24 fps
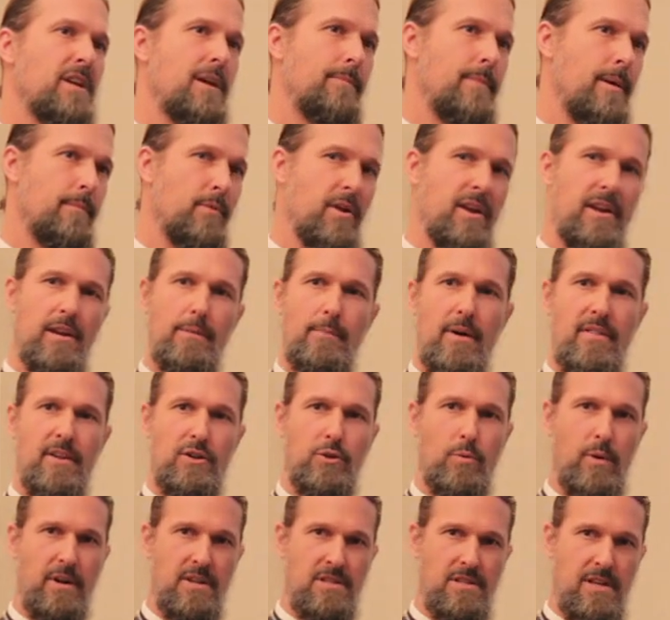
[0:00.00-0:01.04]
We commemorate him on the
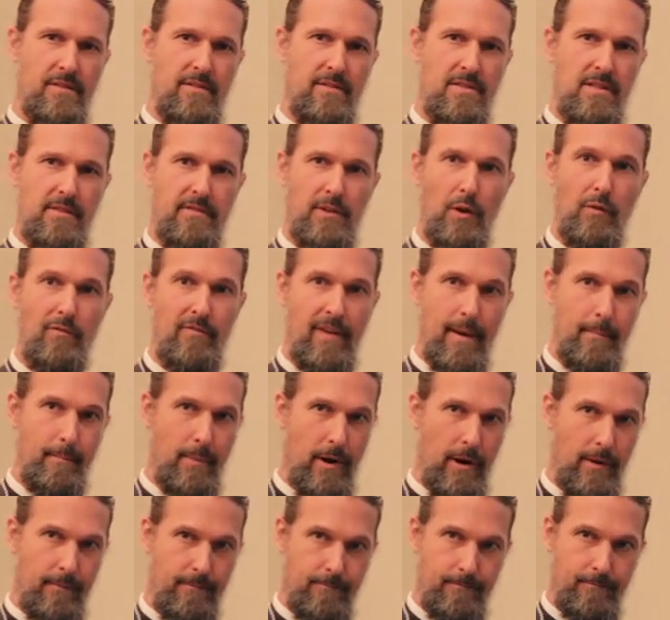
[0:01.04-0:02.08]
27th of
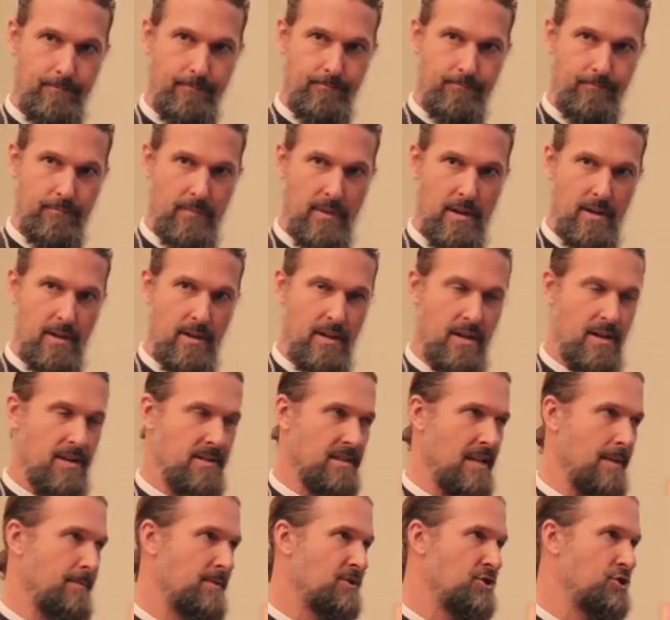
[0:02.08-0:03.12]
November. His
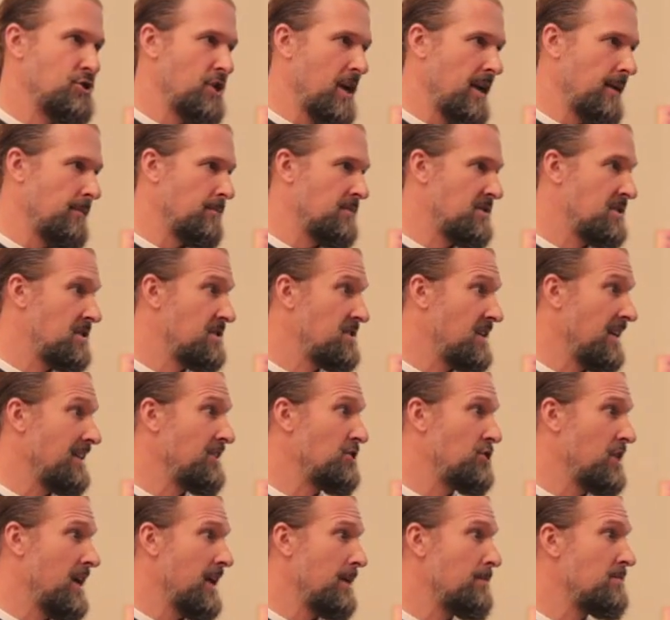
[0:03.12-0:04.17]
name is James, St.
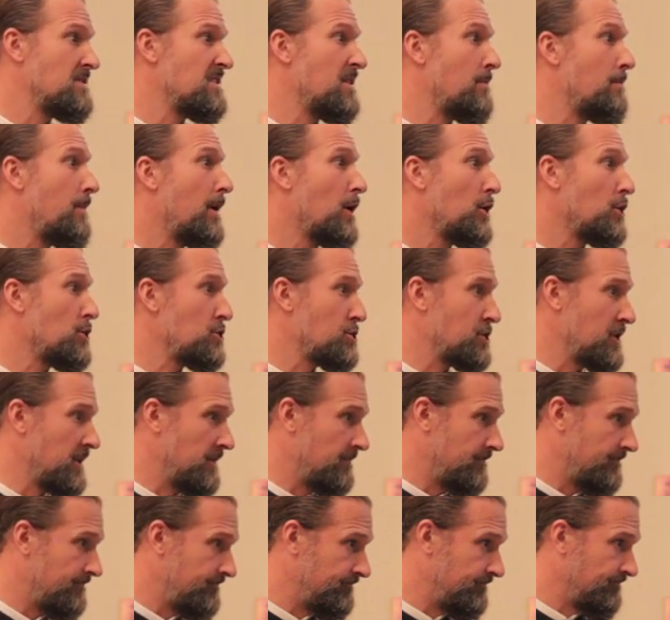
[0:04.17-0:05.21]
James the Persian.
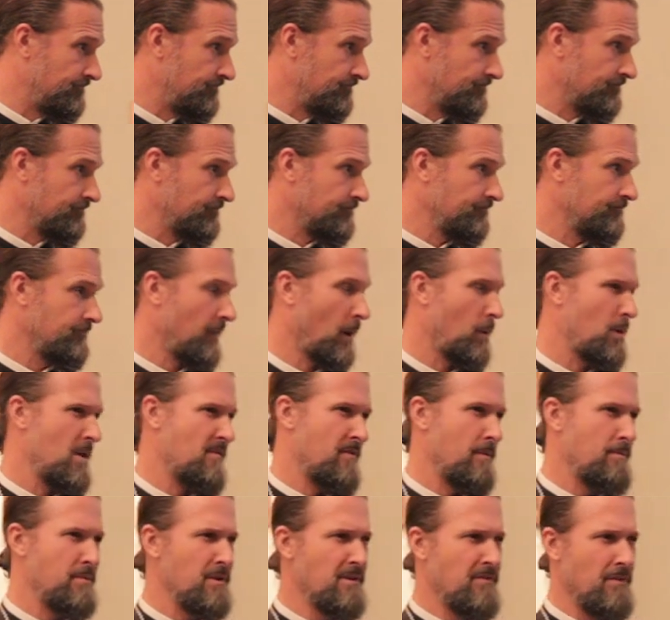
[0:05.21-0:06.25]
We
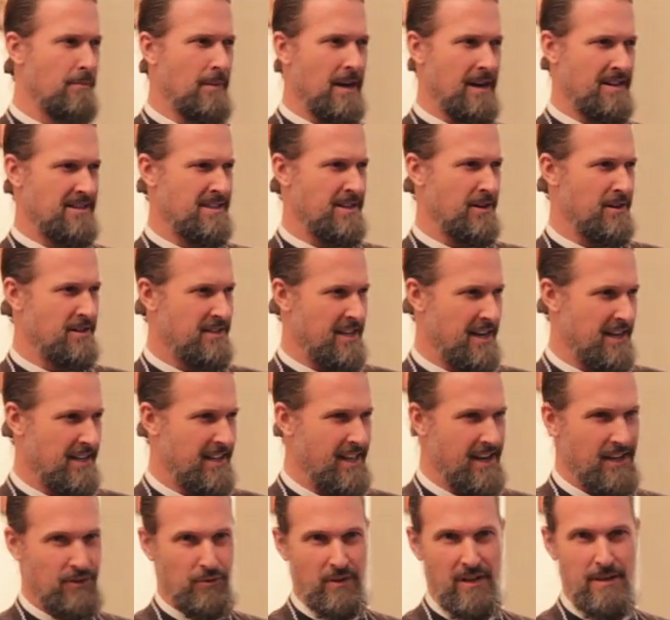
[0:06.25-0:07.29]
have a beautiful monastery
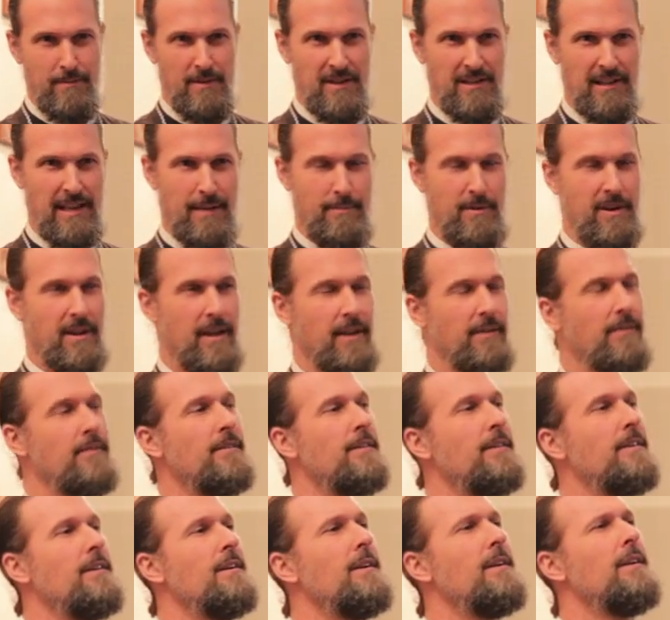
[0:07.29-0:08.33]
dedicated to him in Lebanon,
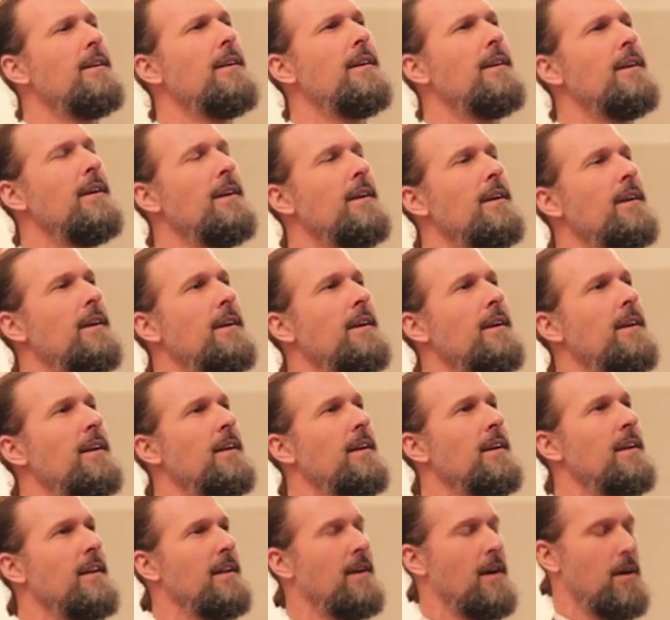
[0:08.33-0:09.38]

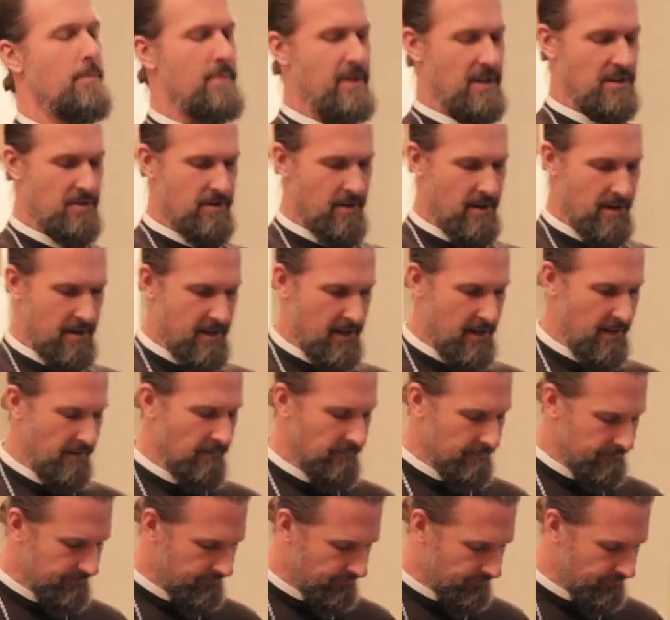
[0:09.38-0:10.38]
in our patriarchate.